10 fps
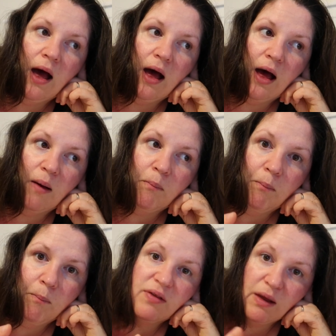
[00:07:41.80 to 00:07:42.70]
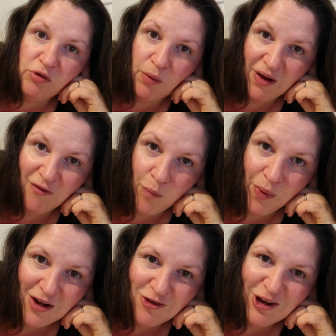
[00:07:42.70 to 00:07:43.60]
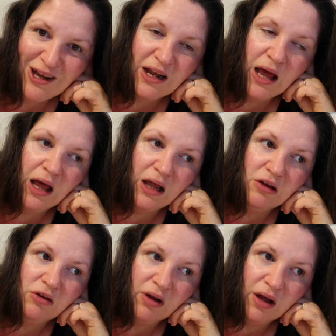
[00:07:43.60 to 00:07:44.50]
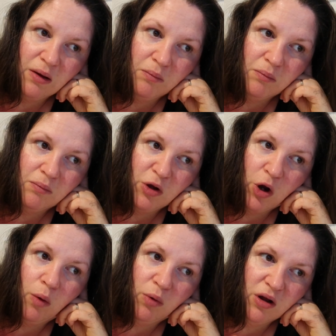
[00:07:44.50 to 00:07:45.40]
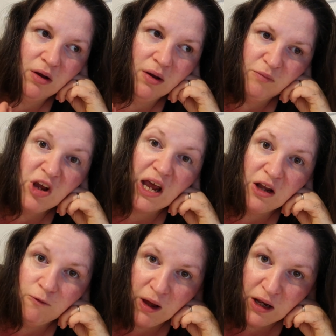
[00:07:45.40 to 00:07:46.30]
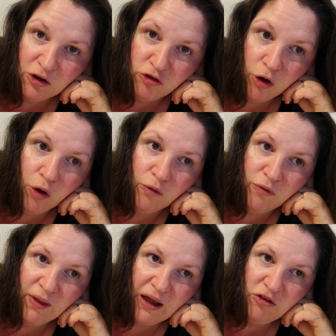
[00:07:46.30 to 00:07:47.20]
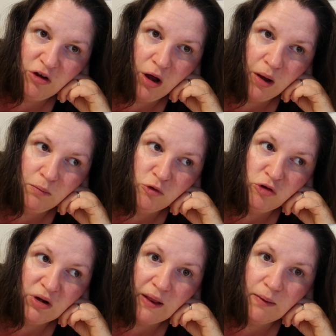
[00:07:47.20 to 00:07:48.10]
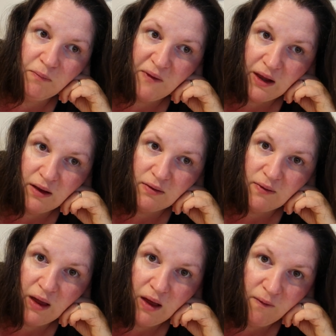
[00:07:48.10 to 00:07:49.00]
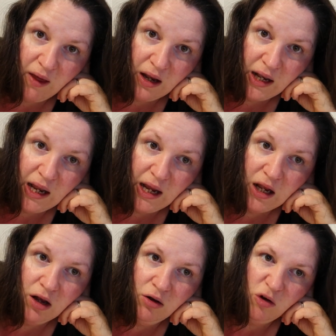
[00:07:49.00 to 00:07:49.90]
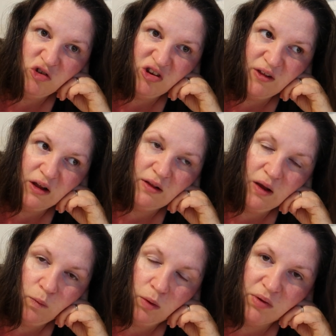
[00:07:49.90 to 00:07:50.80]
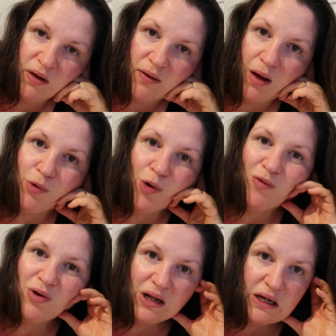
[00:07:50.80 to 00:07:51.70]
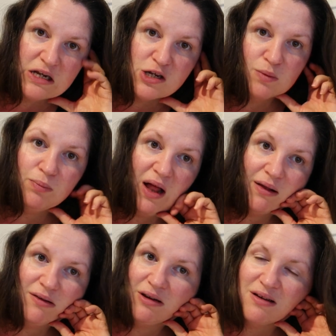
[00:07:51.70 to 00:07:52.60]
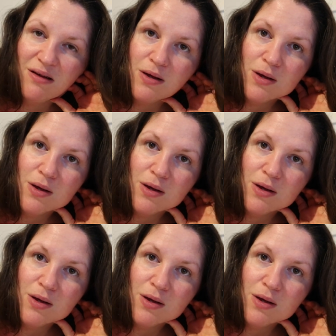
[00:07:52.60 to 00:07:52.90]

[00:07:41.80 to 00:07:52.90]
At the same time, we have a budget, and you know, I want to take advantage of that time to get them things that they need, not just things they want, because I'm not really into plastic